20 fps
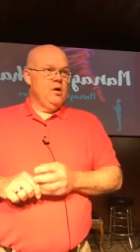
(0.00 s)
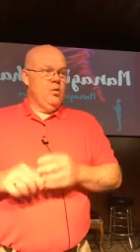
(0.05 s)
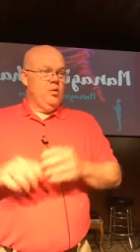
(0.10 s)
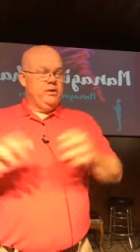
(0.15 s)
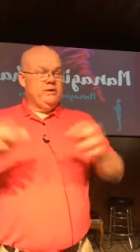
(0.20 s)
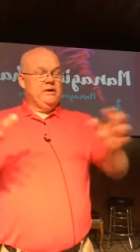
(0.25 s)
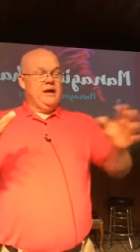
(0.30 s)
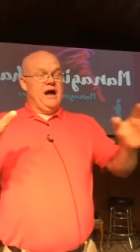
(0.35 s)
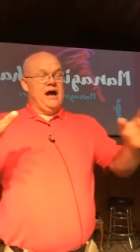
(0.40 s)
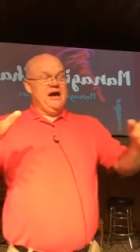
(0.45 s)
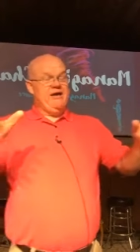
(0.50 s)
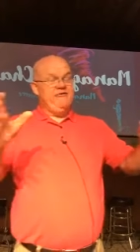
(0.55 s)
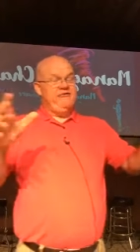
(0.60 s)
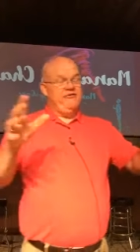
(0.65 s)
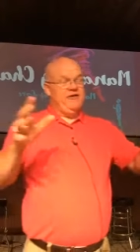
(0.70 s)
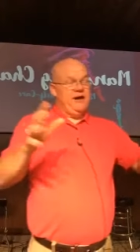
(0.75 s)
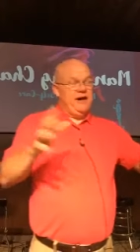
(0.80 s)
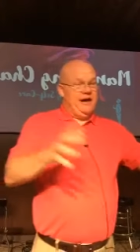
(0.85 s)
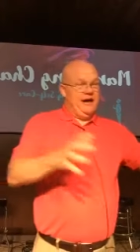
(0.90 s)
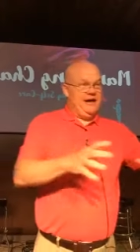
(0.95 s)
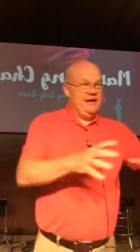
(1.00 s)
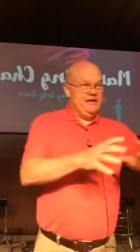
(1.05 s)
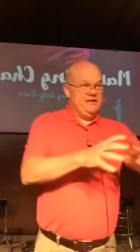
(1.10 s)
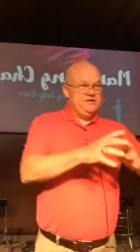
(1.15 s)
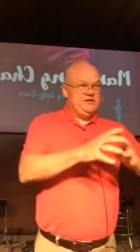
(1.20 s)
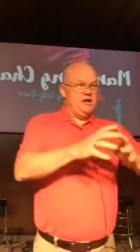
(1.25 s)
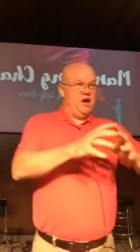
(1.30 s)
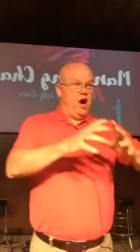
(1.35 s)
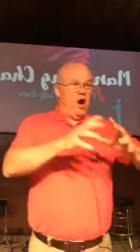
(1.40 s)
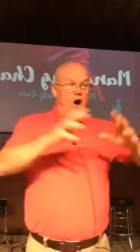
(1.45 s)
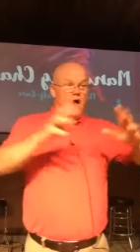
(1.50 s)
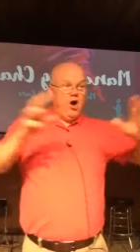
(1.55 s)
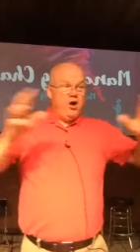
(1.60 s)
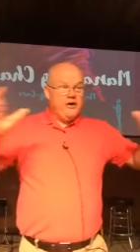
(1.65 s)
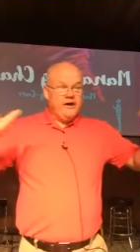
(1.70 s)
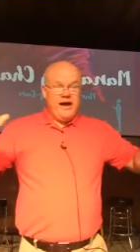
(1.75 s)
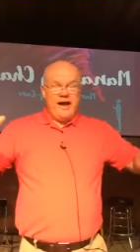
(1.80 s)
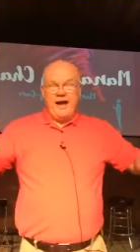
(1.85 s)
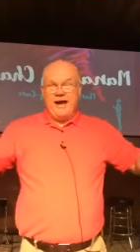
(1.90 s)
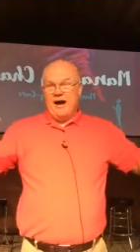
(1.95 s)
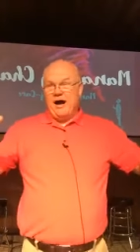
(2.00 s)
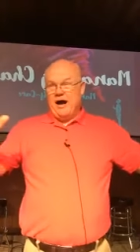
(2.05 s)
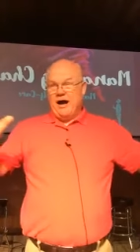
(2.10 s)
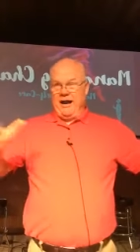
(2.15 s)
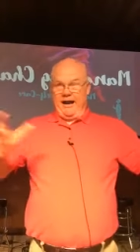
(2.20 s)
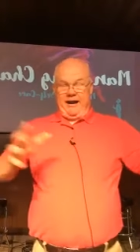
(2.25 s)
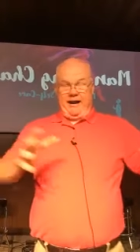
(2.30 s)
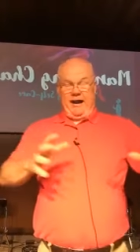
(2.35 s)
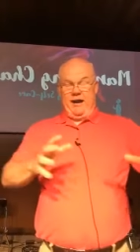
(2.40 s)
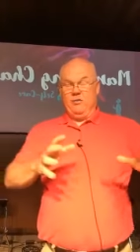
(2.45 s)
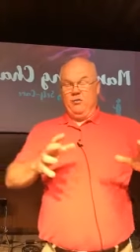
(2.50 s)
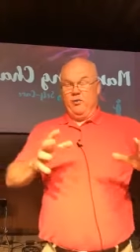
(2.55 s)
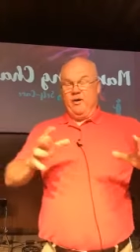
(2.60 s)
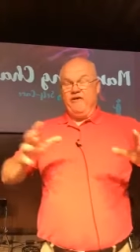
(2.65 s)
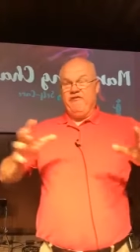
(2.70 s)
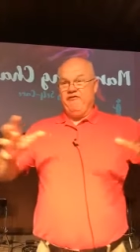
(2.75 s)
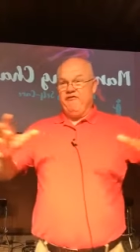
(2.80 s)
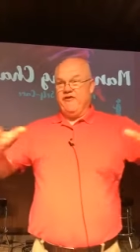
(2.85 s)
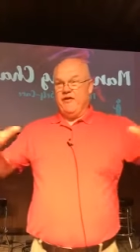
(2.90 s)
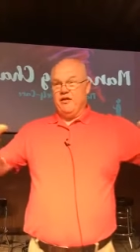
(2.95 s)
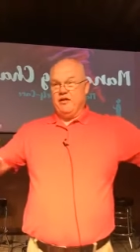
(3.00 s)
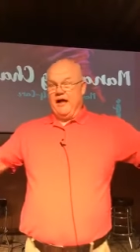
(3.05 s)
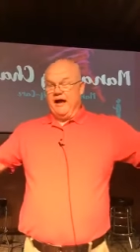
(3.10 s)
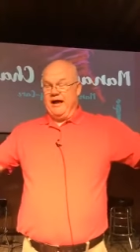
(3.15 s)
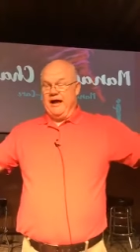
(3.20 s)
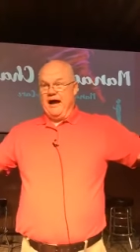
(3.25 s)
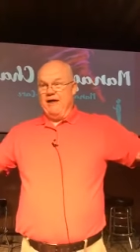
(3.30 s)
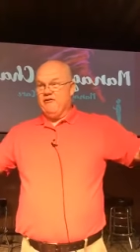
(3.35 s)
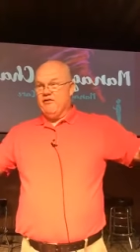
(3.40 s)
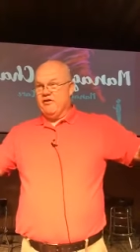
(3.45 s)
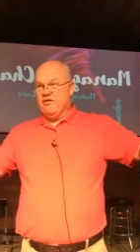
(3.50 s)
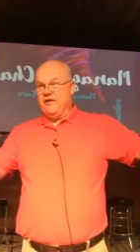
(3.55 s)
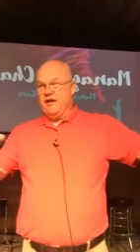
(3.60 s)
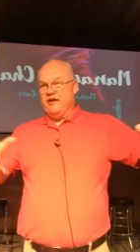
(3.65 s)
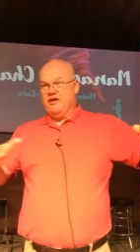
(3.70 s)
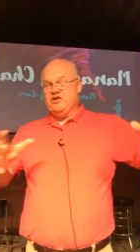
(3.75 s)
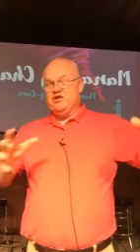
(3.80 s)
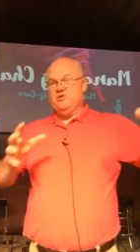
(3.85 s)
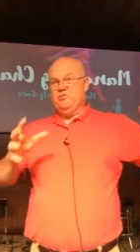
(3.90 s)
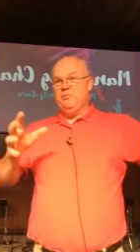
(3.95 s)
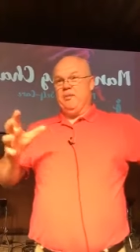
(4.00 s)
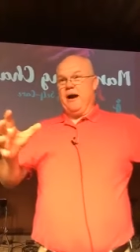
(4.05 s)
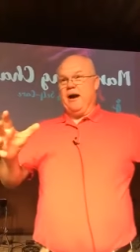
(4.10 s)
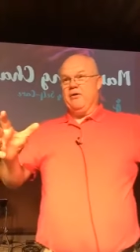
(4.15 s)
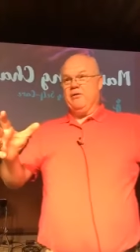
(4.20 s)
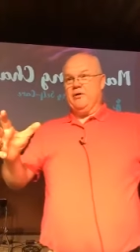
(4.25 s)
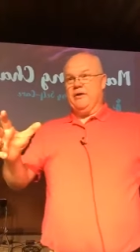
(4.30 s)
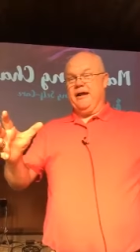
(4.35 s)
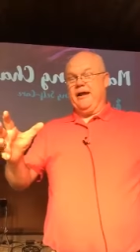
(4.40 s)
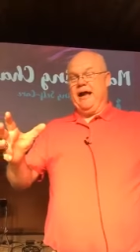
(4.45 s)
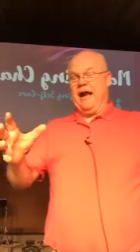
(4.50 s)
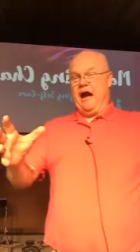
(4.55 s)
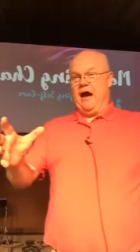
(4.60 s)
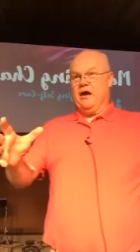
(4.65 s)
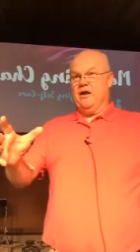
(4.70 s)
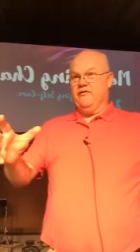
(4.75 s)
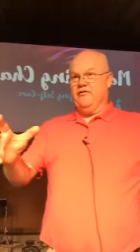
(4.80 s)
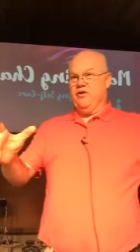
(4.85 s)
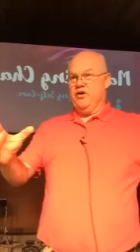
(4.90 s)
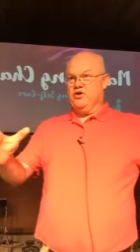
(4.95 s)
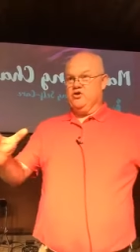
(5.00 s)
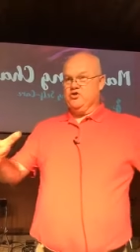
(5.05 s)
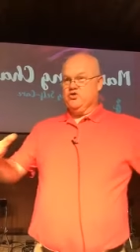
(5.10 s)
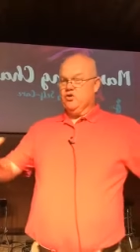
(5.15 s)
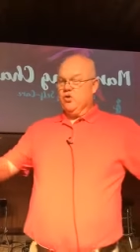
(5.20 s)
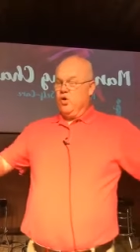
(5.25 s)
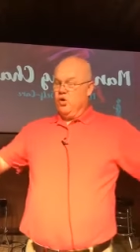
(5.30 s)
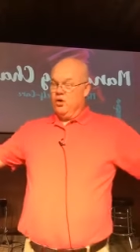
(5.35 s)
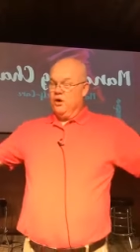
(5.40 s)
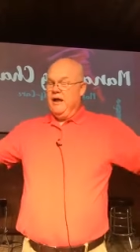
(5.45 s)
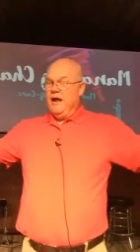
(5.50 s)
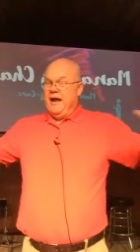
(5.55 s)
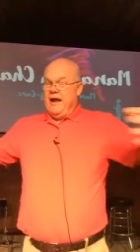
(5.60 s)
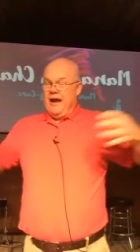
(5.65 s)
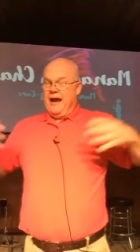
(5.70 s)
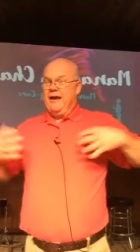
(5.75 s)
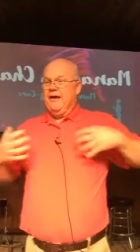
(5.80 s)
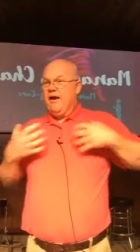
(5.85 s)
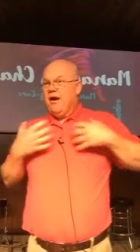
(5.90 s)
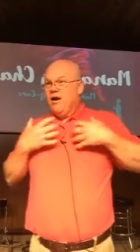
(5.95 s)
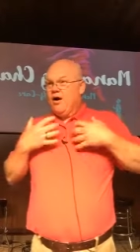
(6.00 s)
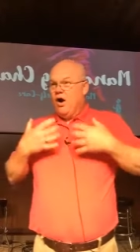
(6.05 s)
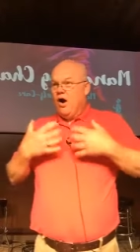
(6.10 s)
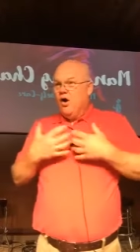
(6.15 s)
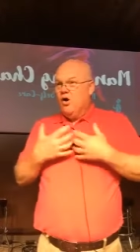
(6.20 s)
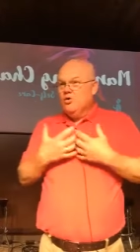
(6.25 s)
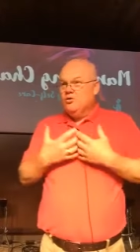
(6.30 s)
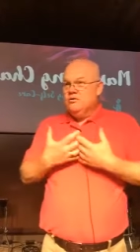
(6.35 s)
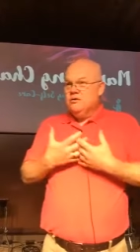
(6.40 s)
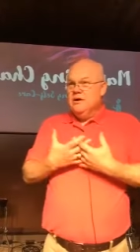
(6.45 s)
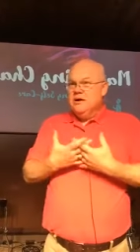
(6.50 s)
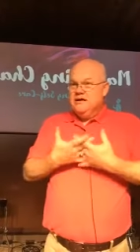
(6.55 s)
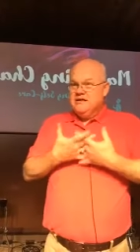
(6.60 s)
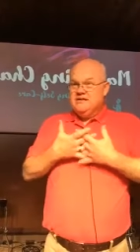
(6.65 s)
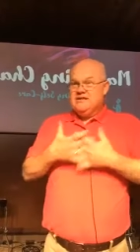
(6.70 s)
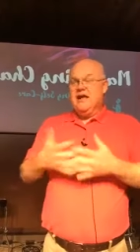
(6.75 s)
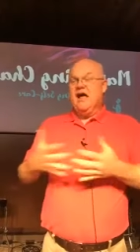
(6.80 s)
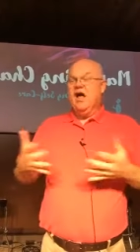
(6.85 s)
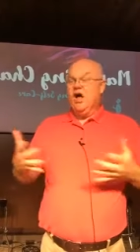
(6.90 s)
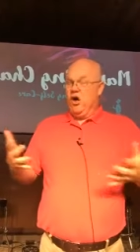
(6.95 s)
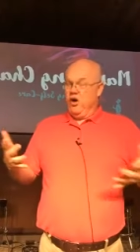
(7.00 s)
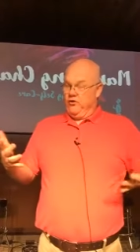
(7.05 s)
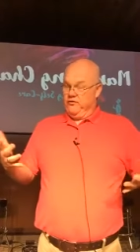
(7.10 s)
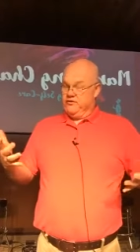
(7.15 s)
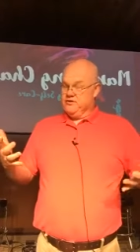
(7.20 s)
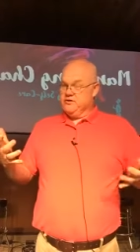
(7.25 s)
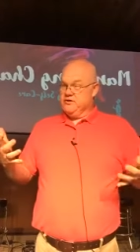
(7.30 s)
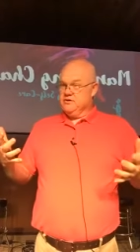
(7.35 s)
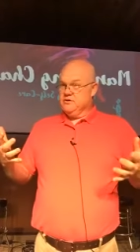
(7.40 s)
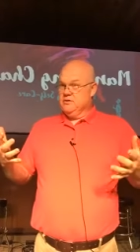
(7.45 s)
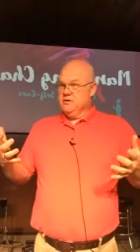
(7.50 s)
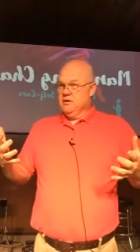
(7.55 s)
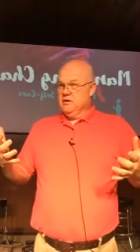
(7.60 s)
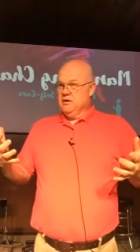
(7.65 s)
When life is all chaotic and we feel like everything is spiraling out of control and our own selves,